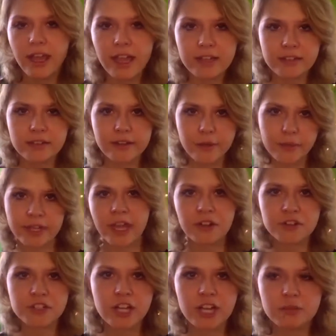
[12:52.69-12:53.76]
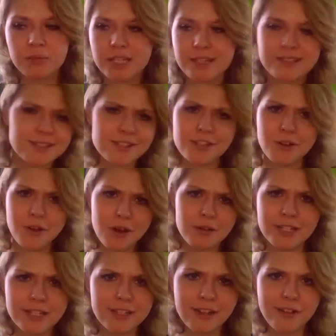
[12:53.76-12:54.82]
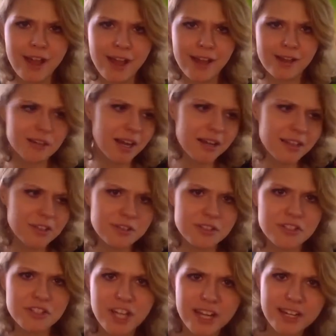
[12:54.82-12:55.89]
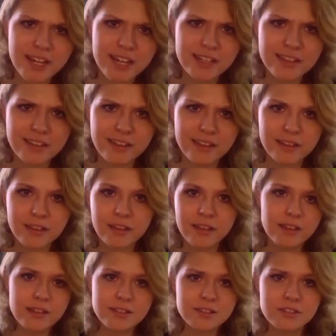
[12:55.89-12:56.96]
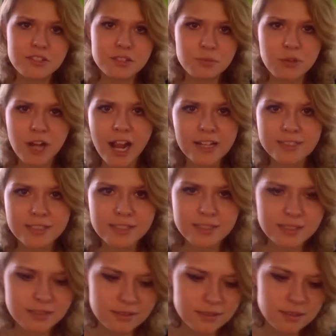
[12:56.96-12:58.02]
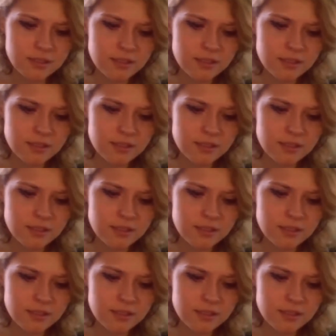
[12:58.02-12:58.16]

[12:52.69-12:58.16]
And knowing how to shade means you already know how. You can shade anything. It's just practice.